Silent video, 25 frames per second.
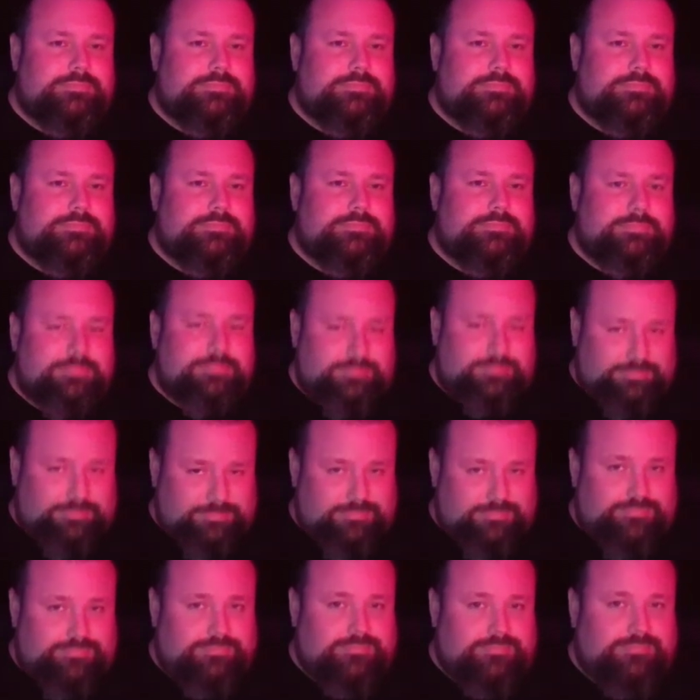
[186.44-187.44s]

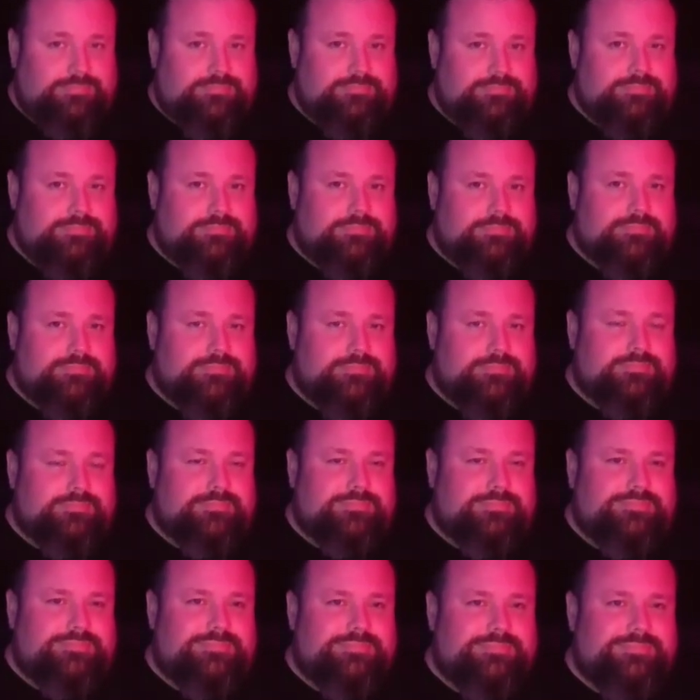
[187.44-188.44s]

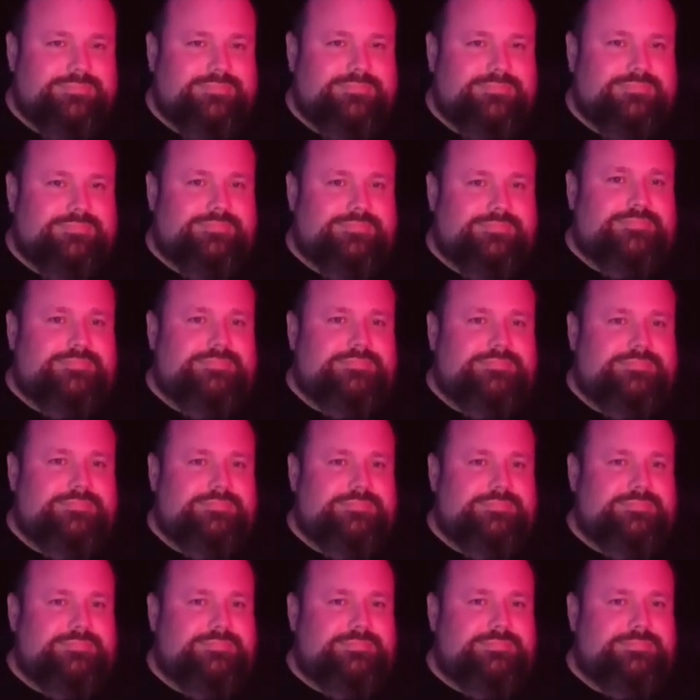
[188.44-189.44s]

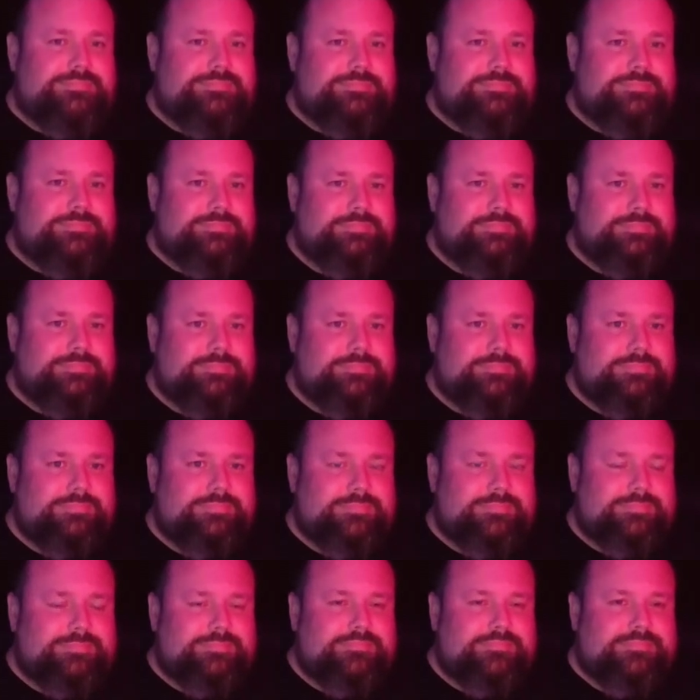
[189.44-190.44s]

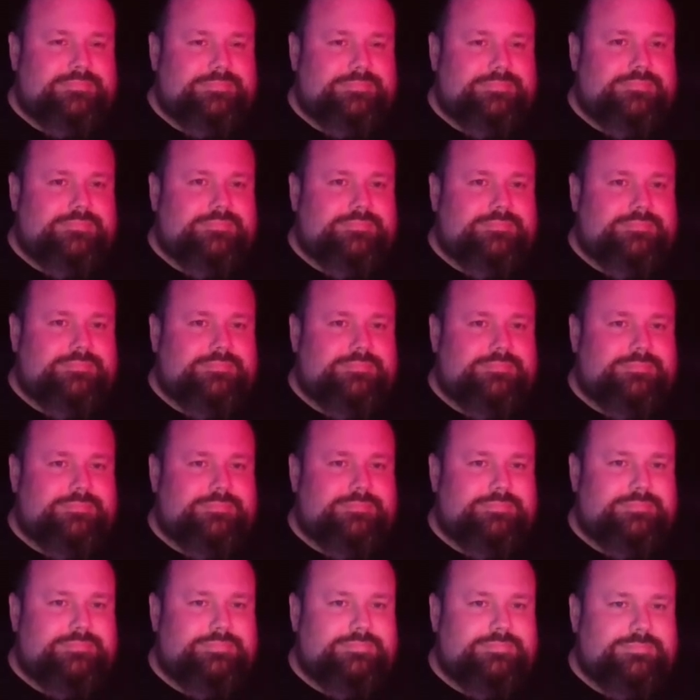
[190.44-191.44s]

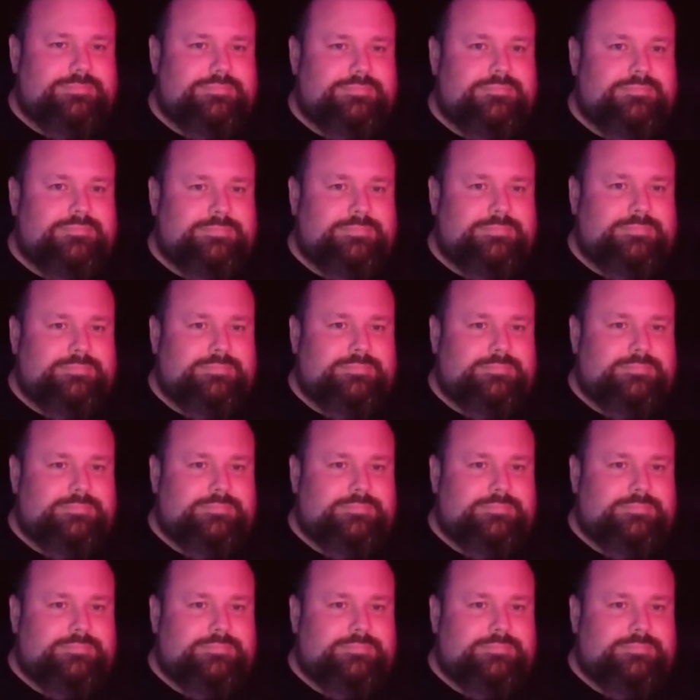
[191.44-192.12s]
No words are spoken by the person on screen.